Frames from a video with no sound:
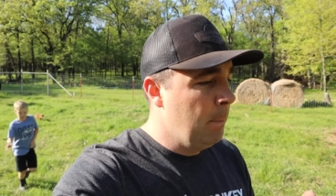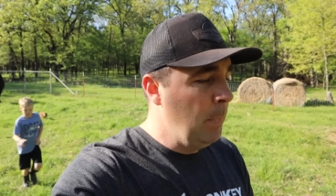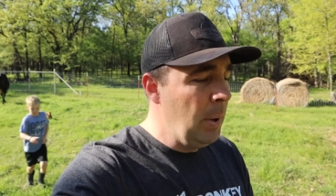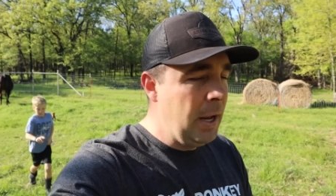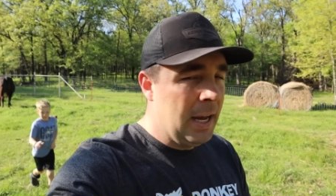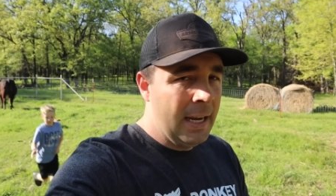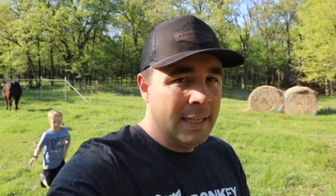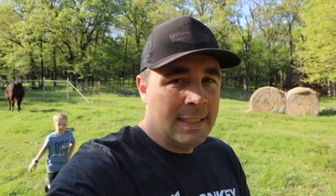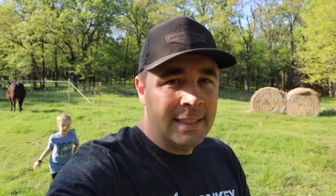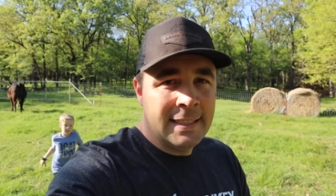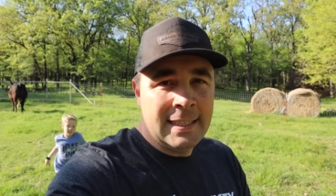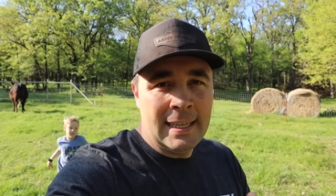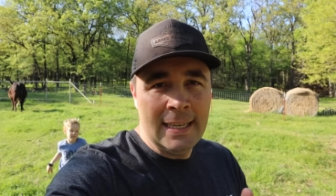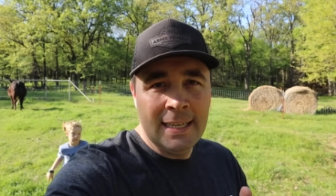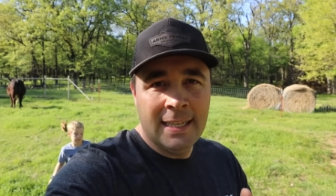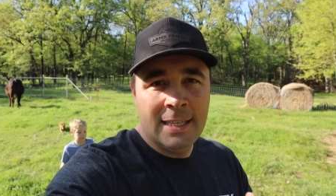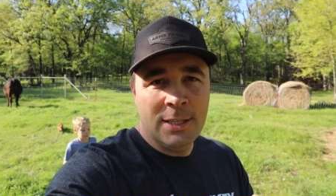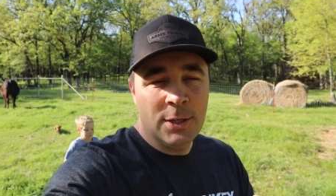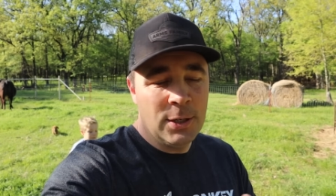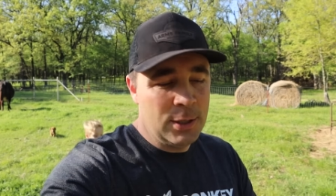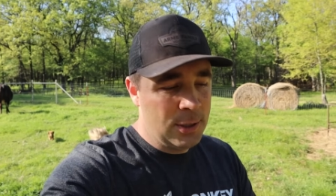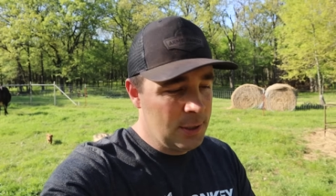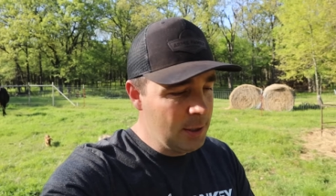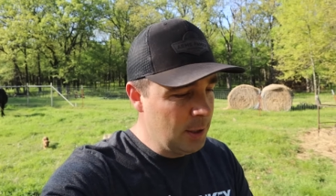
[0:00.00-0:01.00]

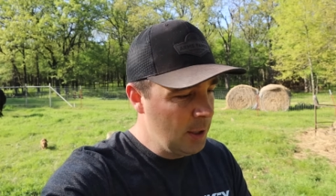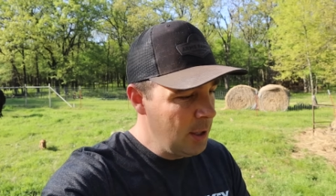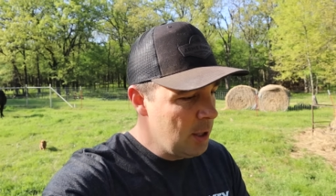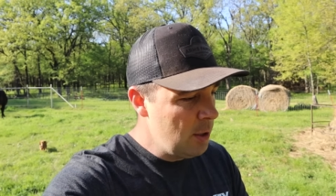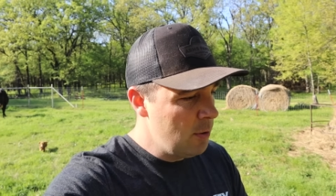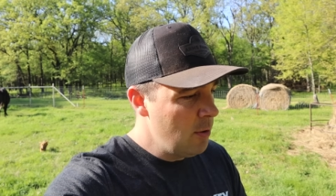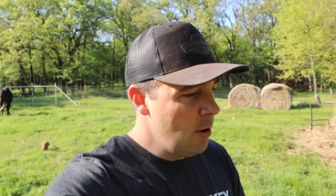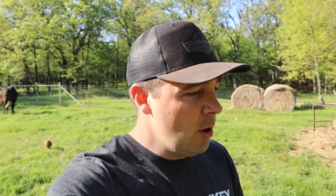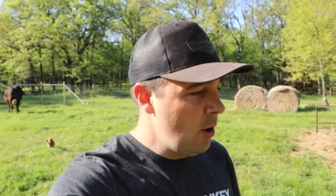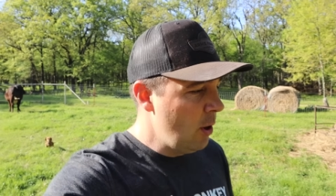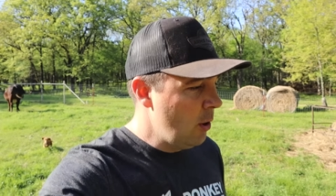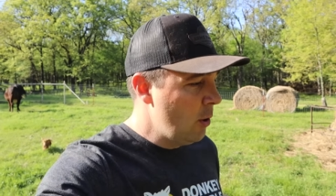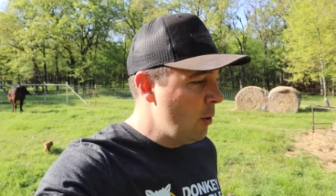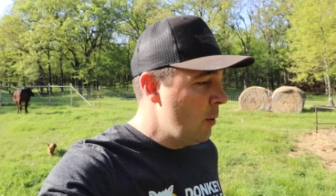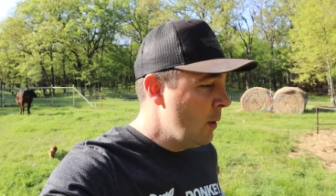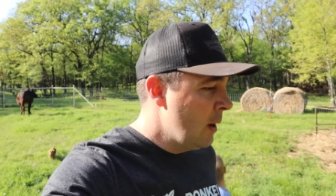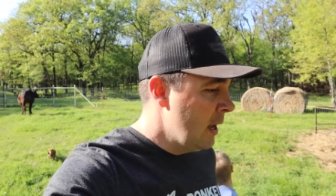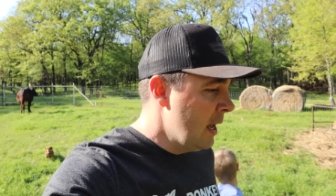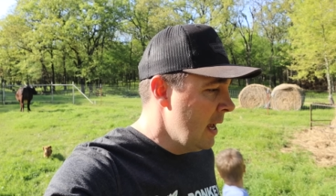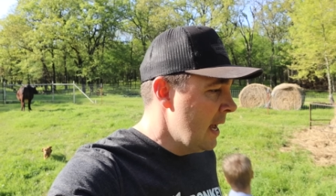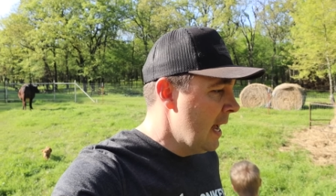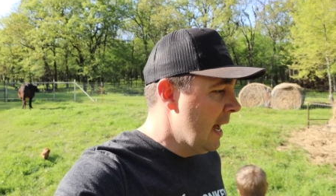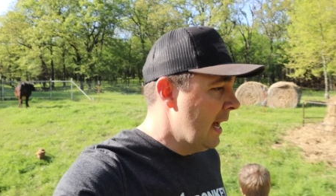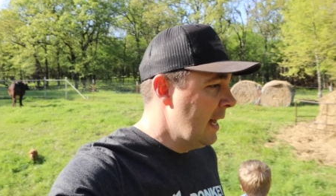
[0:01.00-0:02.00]
But just so you know,
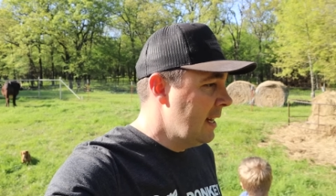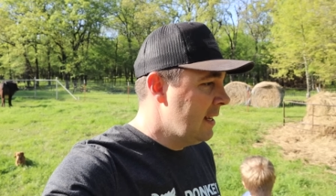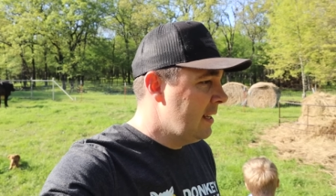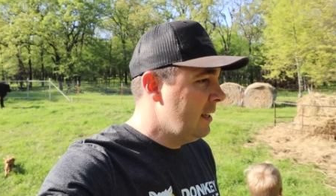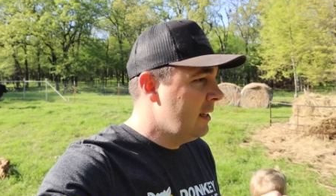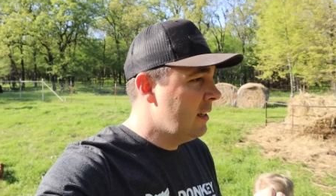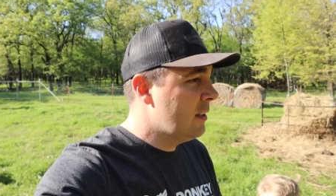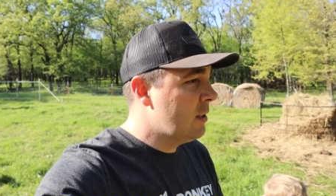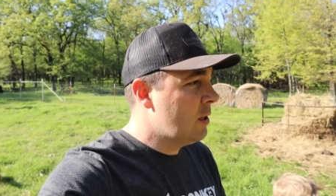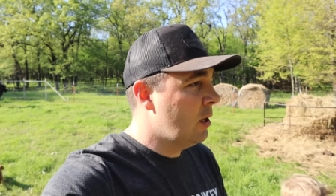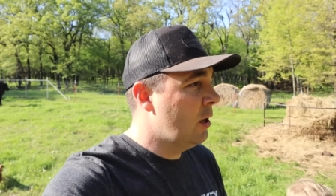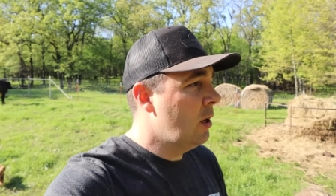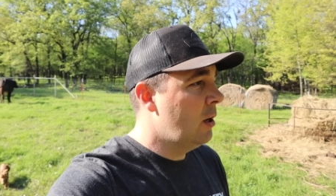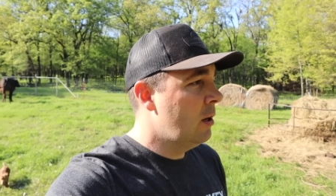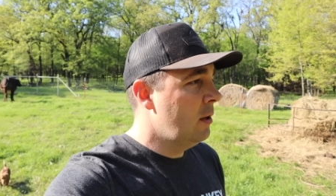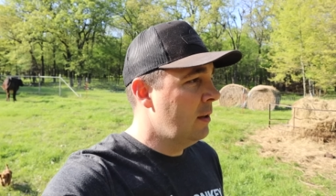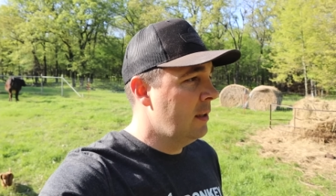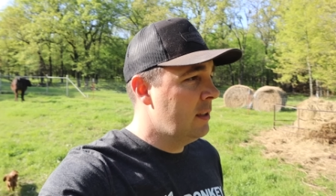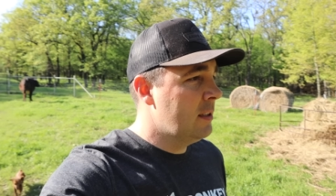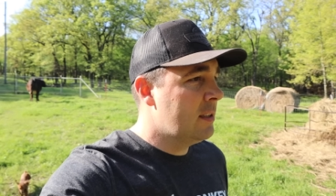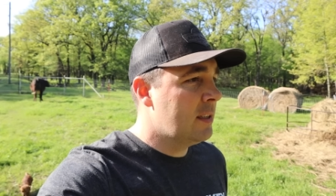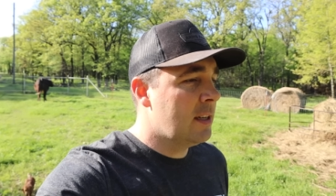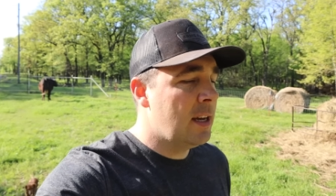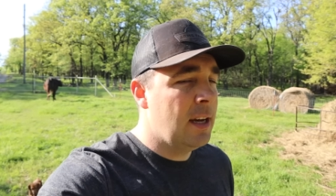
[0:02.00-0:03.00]
I did
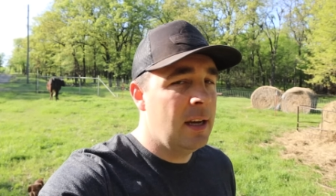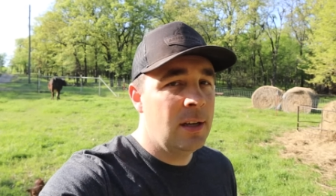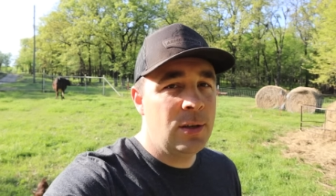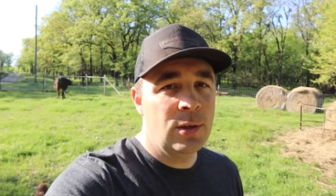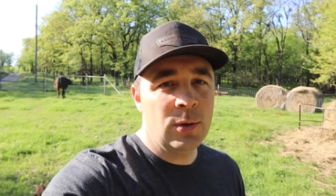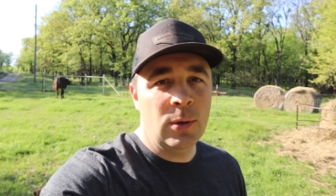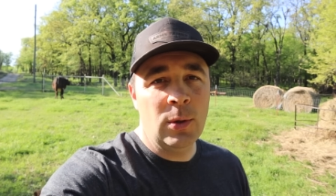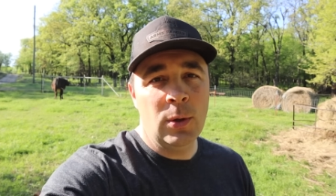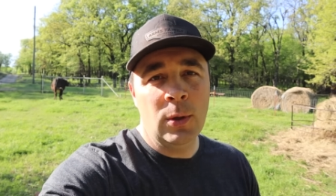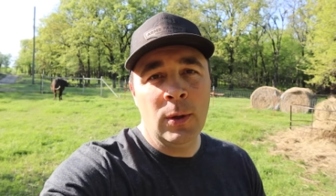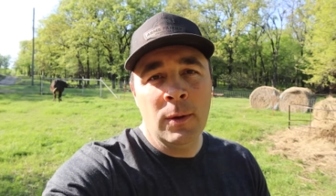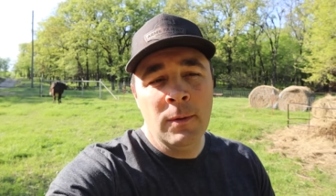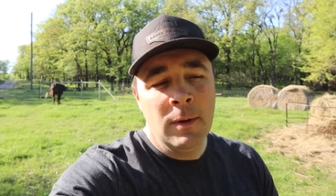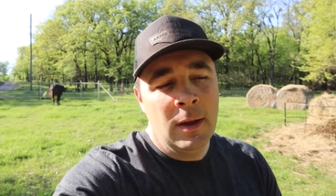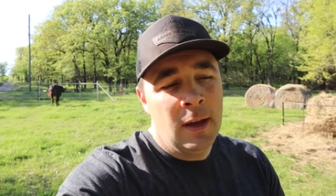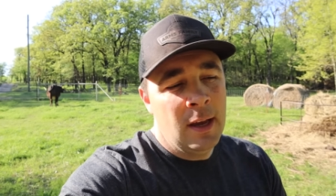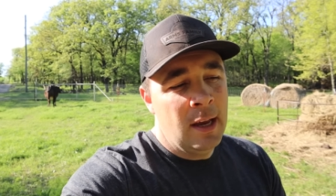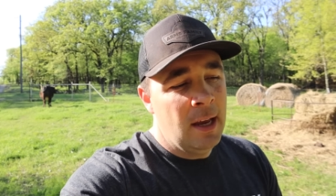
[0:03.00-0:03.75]
call and schedule